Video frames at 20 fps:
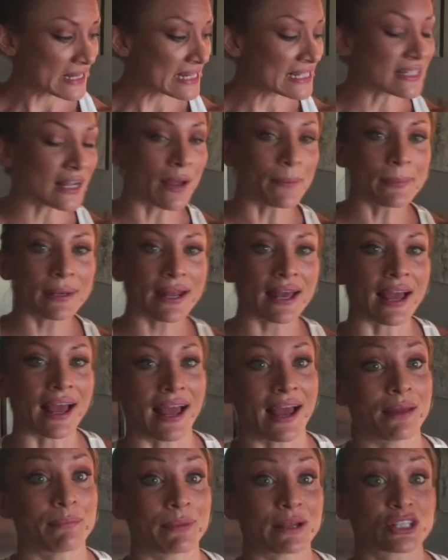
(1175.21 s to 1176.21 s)
is I'm gonna
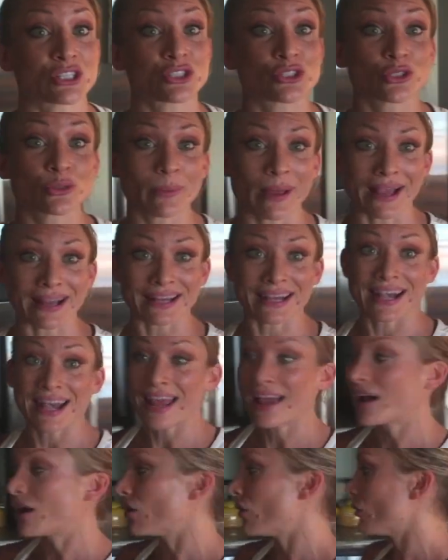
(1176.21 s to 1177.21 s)
add my sumac
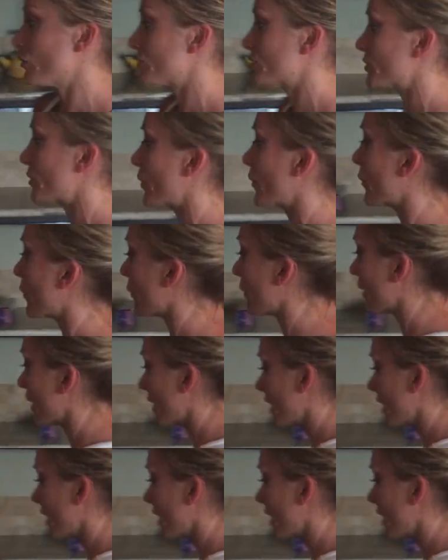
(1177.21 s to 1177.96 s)
now. So